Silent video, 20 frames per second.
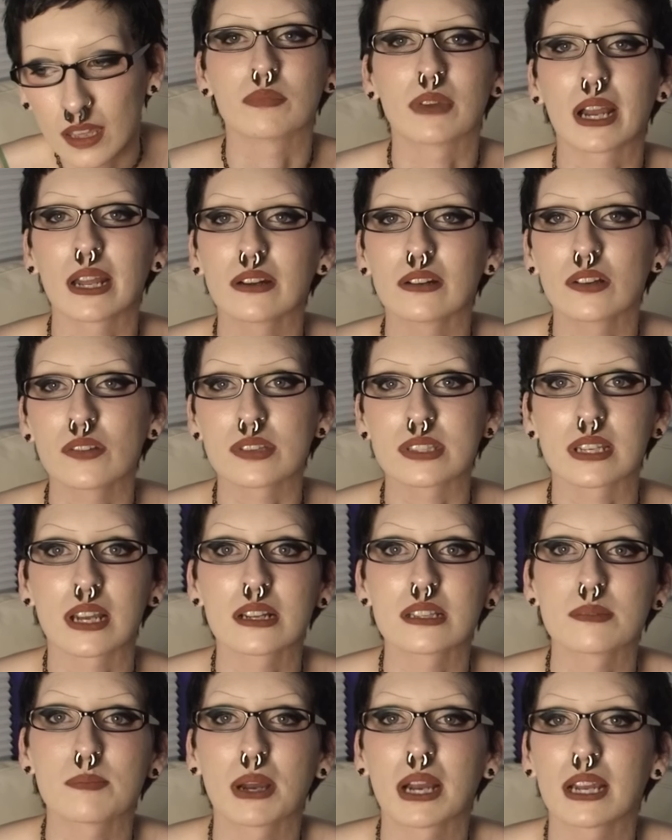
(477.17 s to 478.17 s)
I don't know the
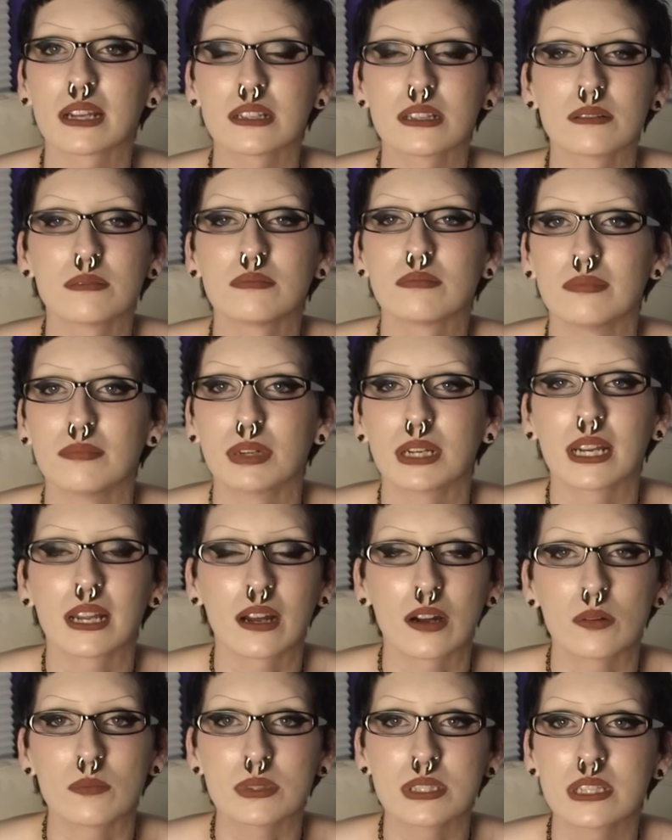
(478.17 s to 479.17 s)
science behind it, but it
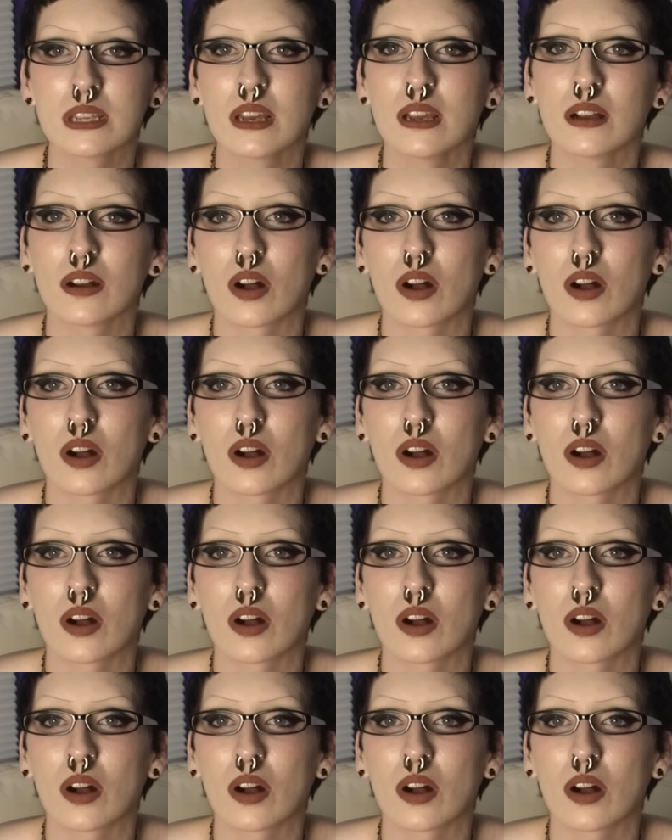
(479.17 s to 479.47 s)
helps.